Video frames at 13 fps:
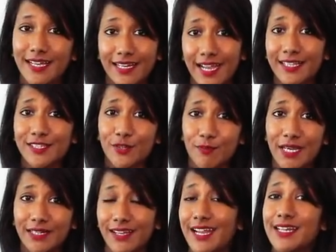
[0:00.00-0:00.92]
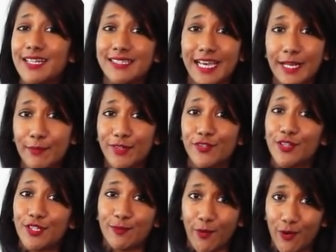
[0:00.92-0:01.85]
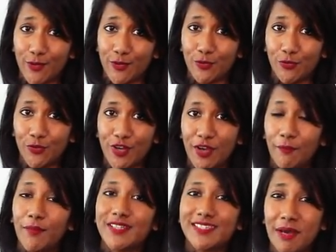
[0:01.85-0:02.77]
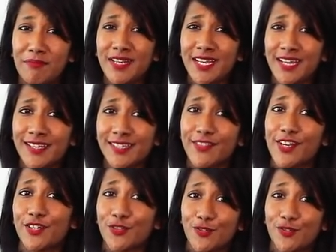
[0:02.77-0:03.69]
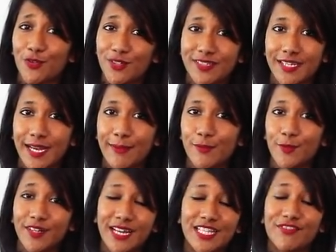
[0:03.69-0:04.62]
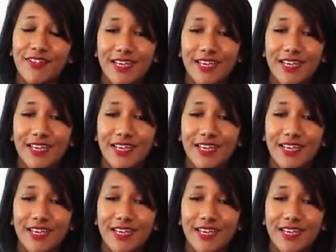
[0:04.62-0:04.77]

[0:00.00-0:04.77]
deadlines to meet, and design briefs to respond to. But some days, there are just those times where it gets